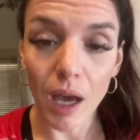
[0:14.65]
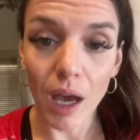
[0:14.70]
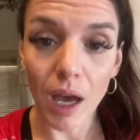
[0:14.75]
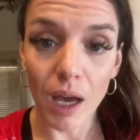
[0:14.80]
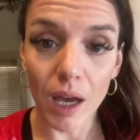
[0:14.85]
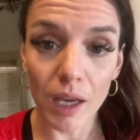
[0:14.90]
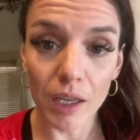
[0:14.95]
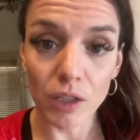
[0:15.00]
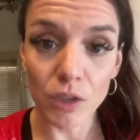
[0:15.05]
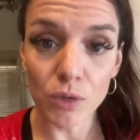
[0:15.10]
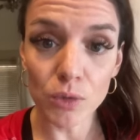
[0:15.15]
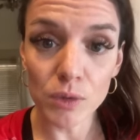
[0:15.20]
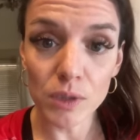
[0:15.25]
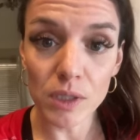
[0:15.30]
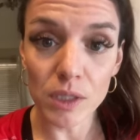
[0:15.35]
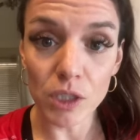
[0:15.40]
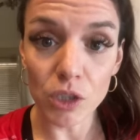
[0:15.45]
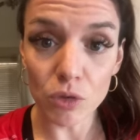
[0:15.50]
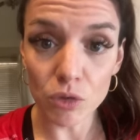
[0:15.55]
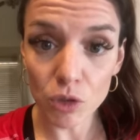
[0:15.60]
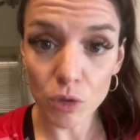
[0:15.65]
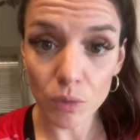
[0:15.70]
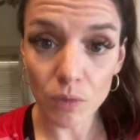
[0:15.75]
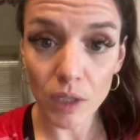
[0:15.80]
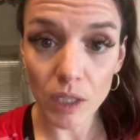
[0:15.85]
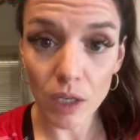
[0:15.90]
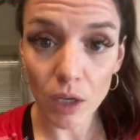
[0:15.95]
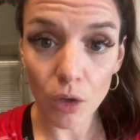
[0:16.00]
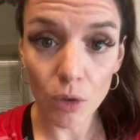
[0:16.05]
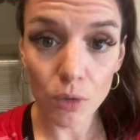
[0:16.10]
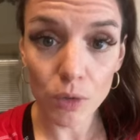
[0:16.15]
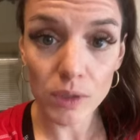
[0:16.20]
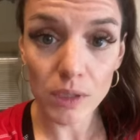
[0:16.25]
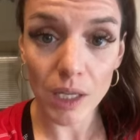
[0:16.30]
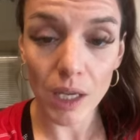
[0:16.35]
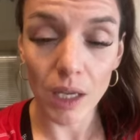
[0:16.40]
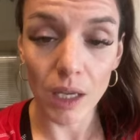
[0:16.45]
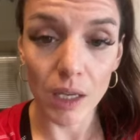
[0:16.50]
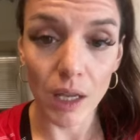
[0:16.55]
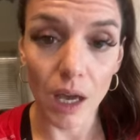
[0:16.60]
I used the YouTube videos
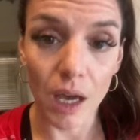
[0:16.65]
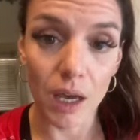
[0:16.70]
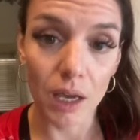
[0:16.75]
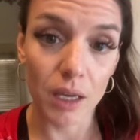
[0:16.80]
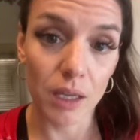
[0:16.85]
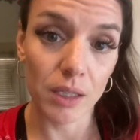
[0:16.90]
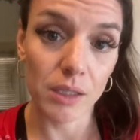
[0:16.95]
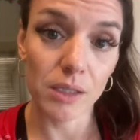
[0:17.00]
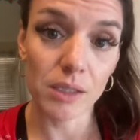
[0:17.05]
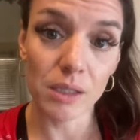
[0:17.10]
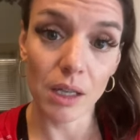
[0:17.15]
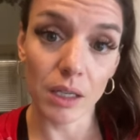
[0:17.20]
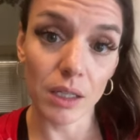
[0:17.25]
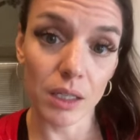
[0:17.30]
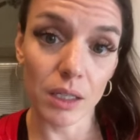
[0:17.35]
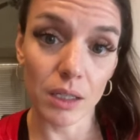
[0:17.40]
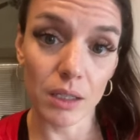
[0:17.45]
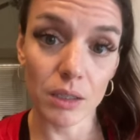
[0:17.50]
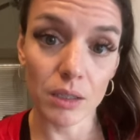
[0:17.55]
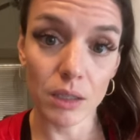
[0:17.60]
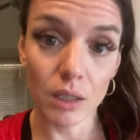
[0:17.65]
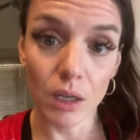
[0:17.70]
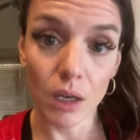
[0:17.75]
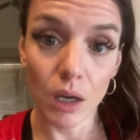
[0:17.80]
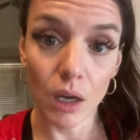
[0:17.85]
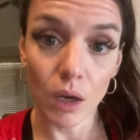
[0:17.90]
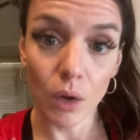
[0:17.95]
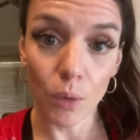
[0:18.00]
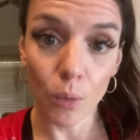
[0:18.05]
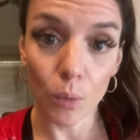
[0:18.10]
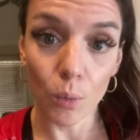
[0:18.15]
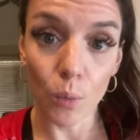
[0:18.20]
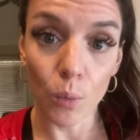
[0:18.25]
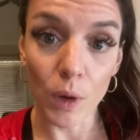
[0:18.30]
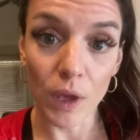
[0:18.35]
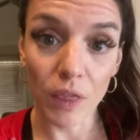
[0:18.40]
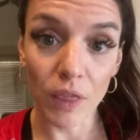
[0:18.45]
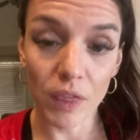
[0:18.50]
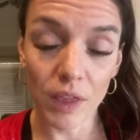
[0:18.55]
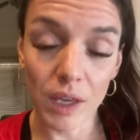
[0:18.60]
and I studied
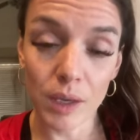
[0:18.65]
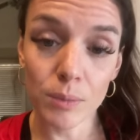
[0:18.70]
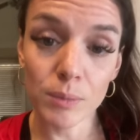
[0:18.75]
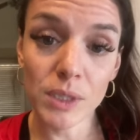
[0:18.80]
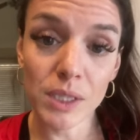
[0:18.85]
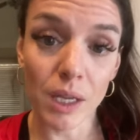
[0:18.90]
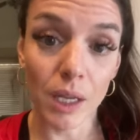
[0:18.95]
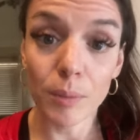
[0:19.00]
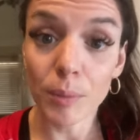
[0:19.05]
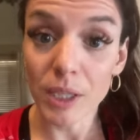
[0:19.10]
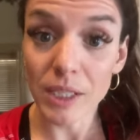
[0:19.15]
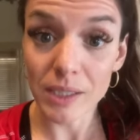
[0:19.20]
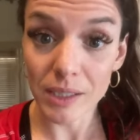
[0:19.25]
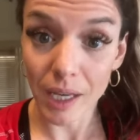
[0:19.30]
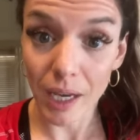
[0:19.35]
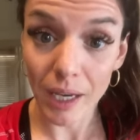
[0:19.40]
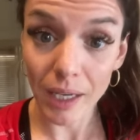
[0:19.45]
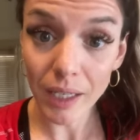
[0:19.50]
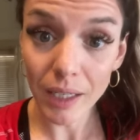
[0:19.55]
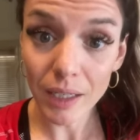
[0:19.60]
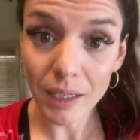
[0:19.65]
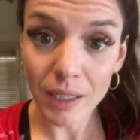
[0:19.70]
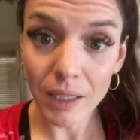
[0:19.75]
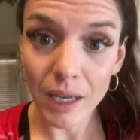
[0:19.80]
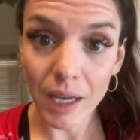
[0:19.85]
with him side by side.